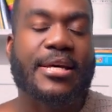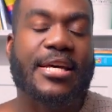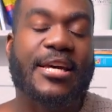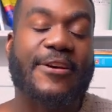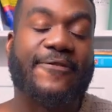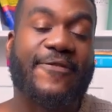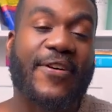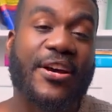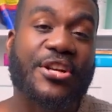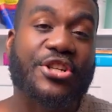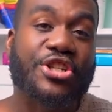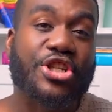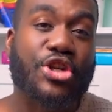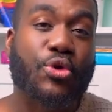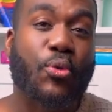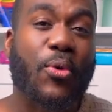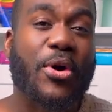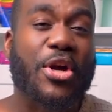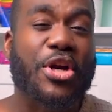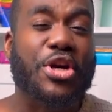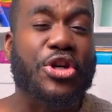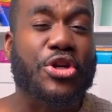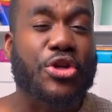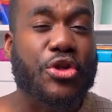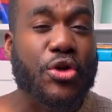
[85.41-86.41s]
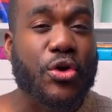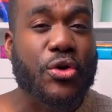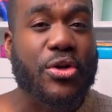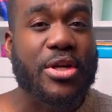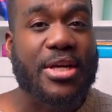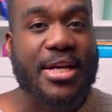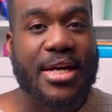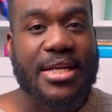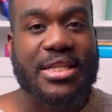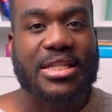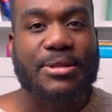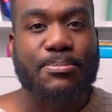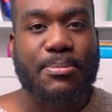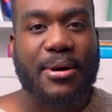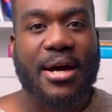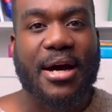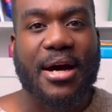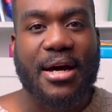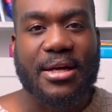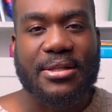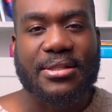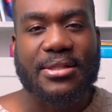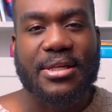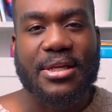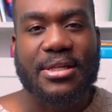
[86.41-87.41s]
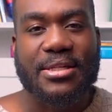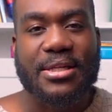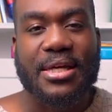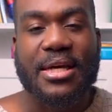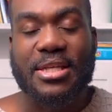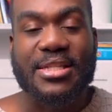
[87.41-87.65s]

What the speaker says: Eventually, when you do need antibiotics,